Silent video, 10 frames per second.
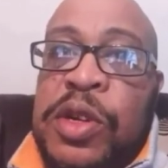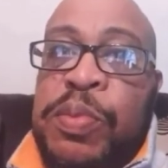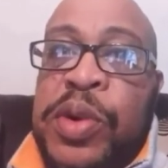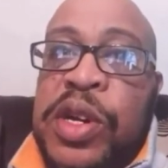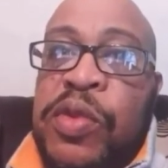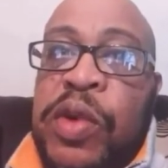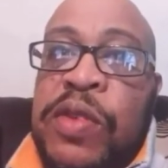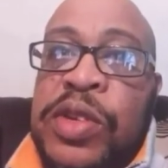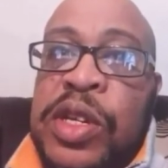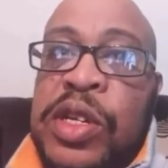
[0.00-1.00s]
to put the
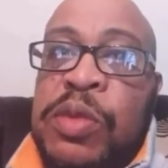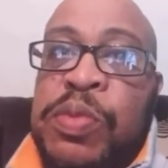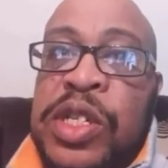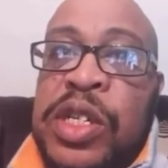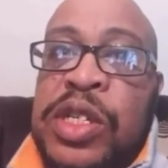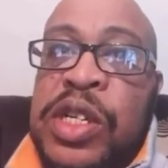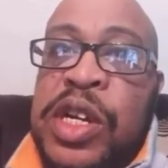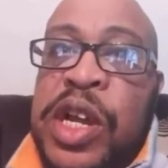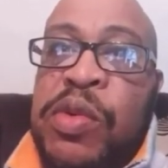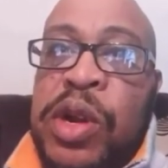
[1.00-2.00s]
Ravens in the position
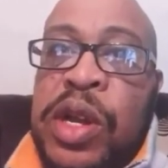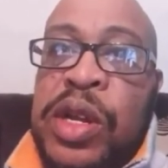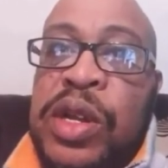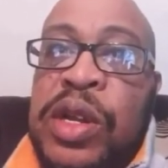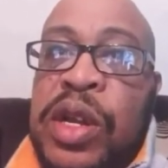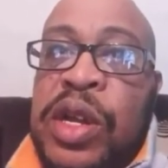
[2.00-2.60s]
that they were in.